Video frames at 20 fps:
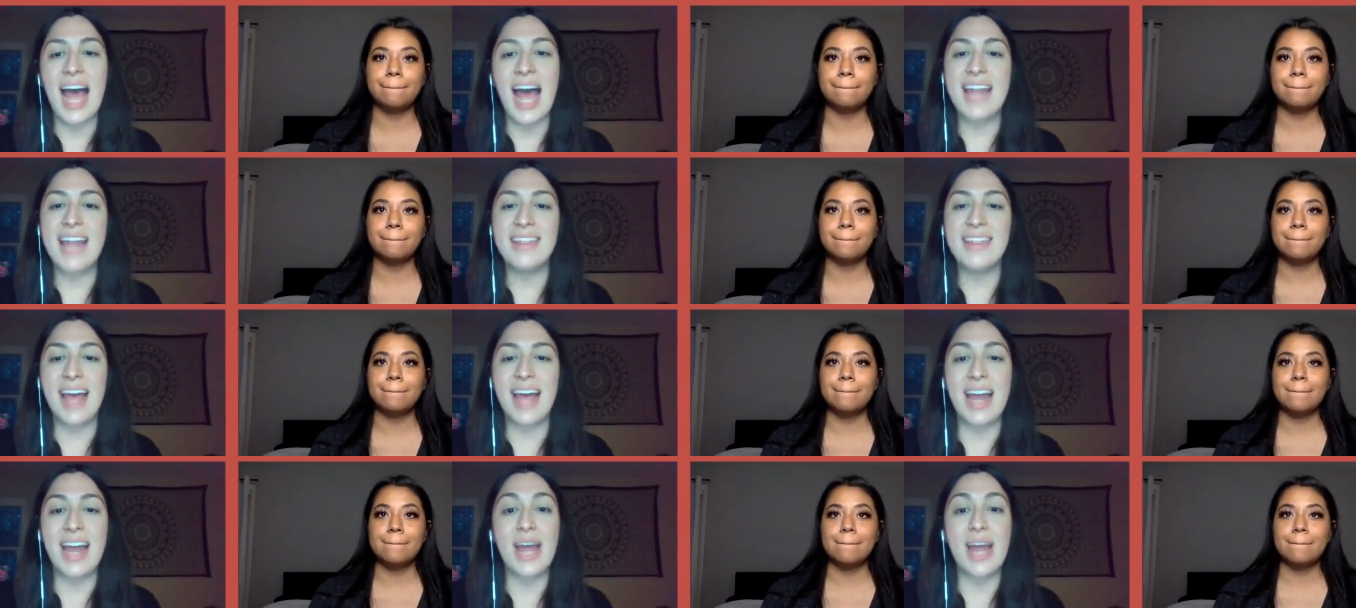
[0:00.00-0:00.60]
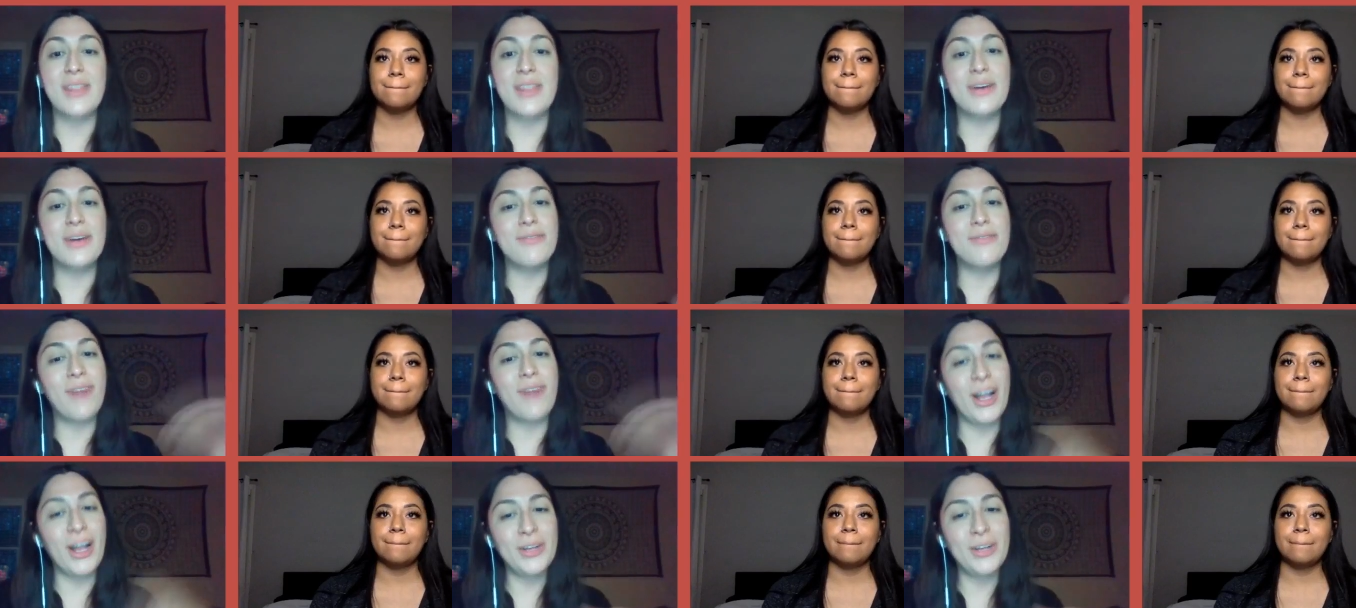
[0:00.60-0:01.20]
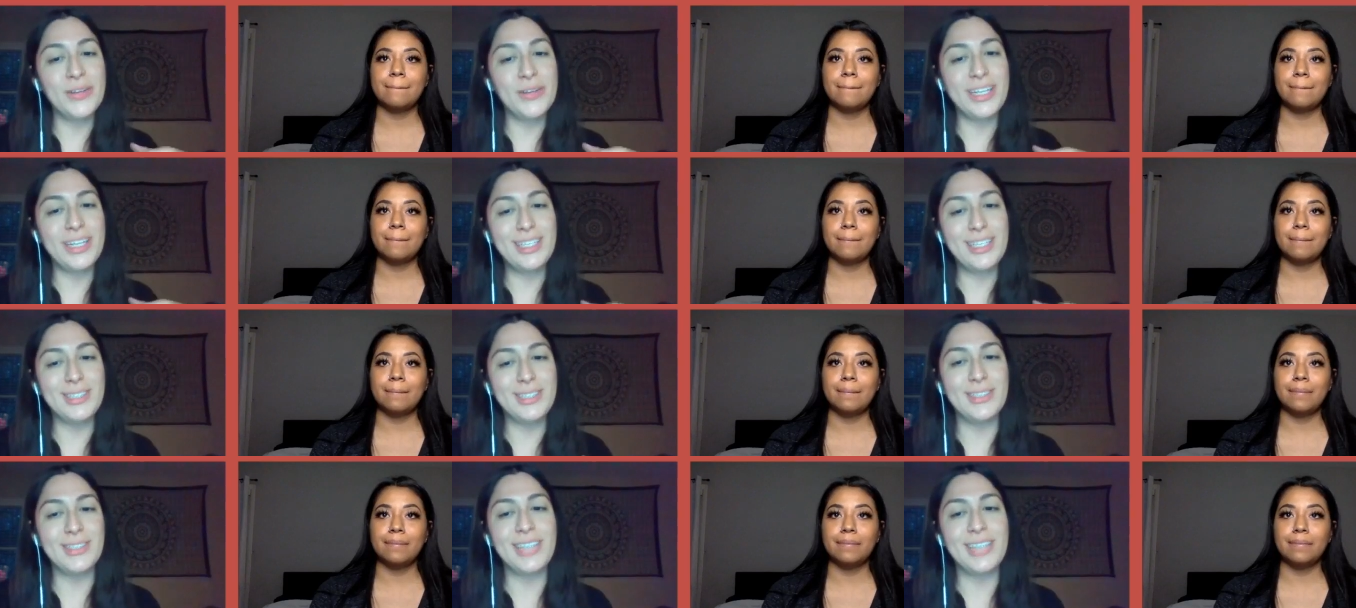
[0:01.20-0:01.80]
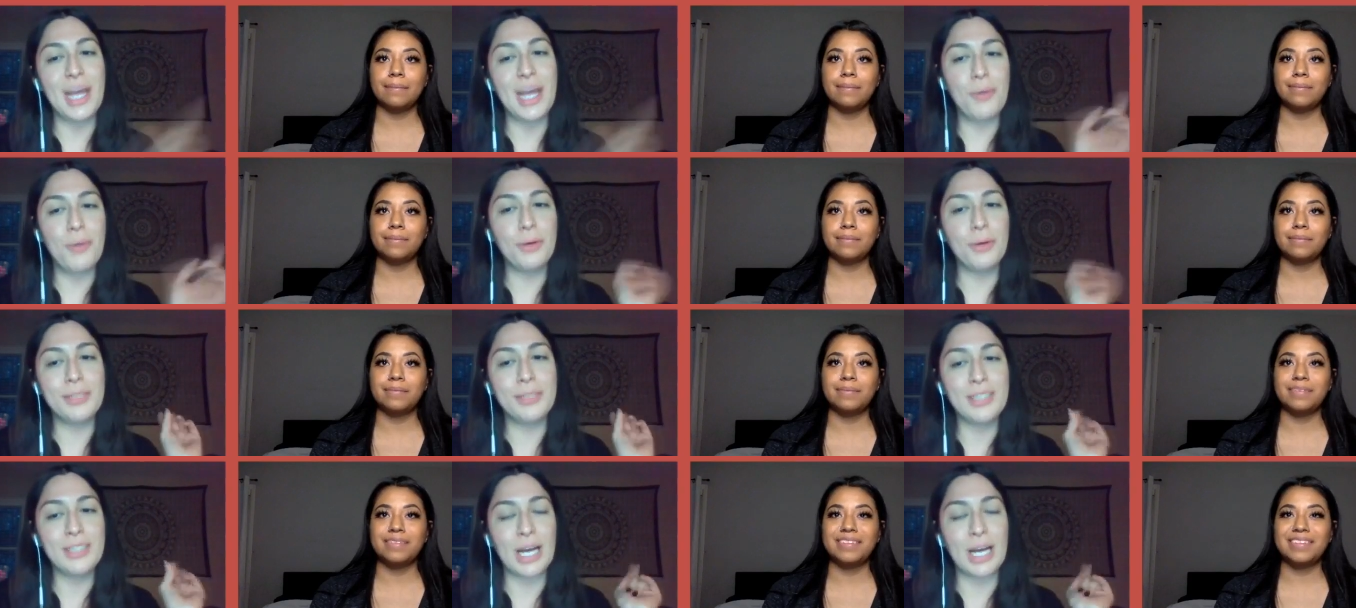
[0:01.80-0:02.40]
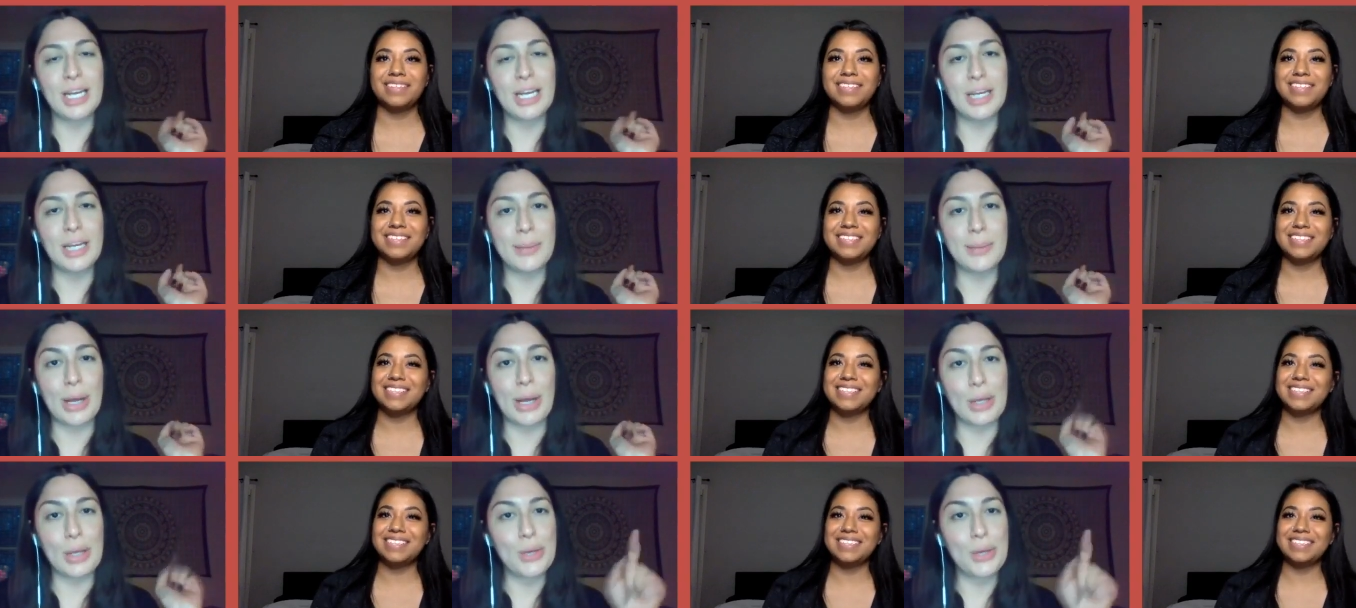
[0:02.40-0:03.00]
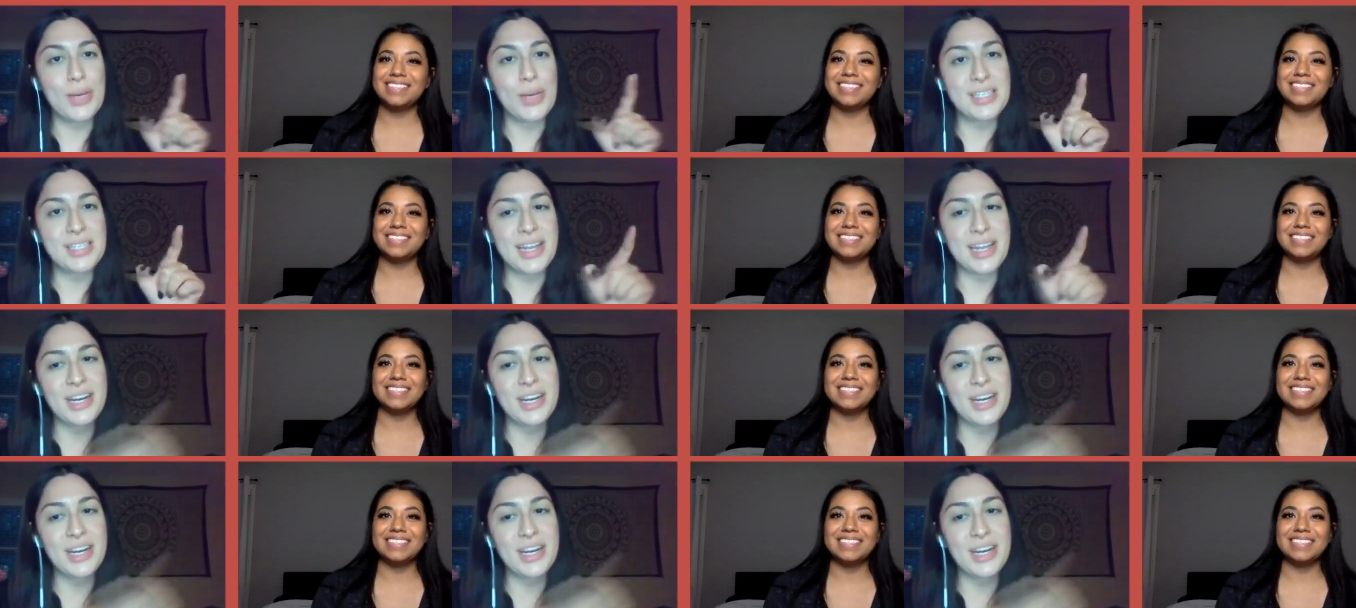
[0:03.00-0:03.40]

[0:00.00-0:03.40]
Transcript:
Speaker 1: And then the following Tuesday, we'll be talking about U.S.